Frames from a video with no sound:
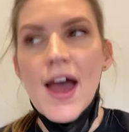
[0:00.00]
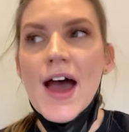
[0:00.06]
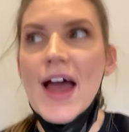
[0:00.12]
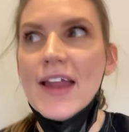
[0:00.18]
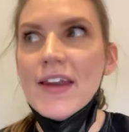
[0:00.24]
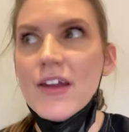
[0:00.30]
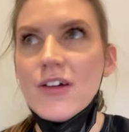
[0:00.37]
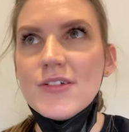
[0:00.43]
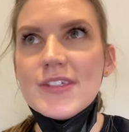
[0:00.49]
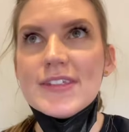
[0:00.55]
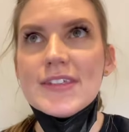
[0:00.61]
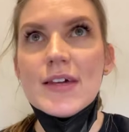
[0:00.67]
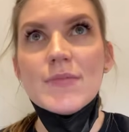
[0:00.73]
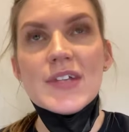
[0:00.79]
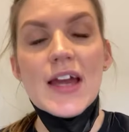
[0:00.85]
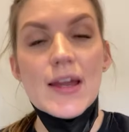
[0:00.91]
I know
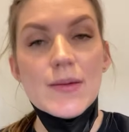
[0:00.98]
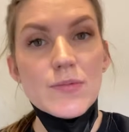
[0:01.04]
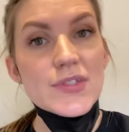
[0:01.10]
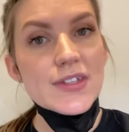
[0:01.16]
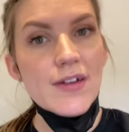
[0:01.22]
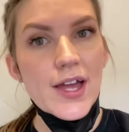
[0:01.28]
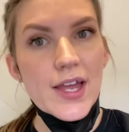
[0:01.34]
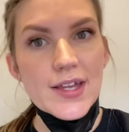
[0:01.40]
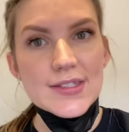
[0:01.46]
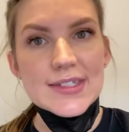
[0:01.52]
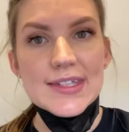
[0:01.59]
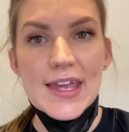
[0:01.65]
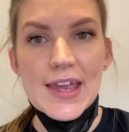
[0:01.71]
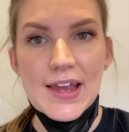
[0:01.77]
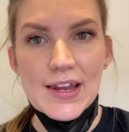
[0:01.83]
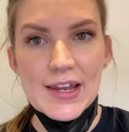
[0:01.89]
sometimes clients
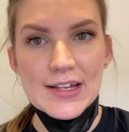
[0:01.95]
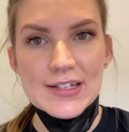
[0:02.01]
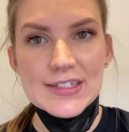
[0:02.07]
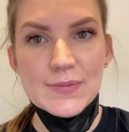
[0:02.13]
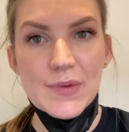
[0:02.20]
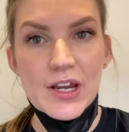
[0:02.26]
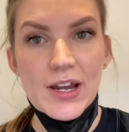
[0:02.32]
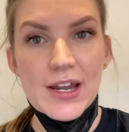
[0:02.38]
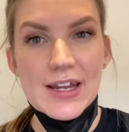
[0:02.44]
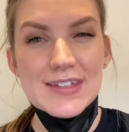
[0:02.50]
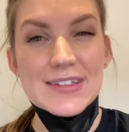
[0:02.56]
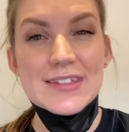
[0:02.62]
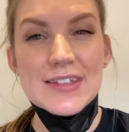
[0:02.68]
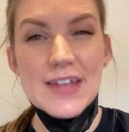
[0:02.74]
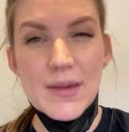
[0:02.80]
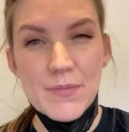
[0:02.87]
can experience
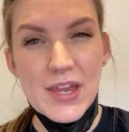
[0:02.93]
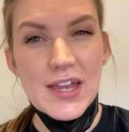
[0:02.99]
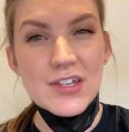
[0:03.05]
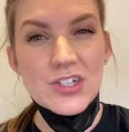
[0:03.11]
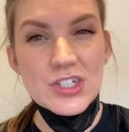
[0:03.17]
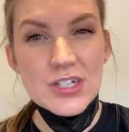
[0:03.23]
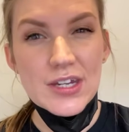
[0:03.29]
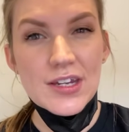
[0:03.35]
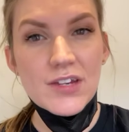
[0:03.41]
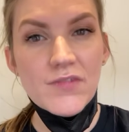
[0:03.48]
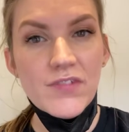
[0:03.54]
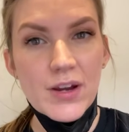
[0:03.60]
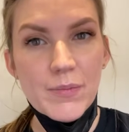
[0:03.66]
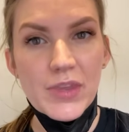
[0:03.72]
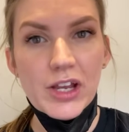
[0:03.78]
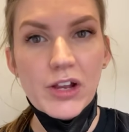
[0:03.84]
some itching
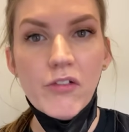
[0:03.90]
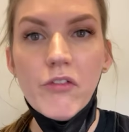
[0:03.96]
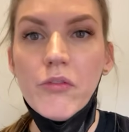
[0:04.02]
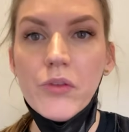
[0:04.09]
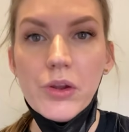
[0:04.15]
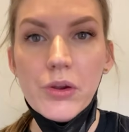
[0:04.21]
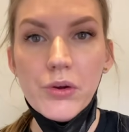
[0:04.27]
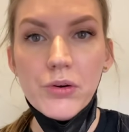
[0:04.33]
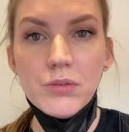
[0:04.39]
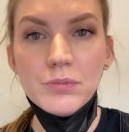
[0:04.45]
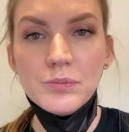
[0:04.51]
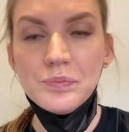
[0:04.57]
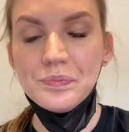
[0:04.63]
from the glue,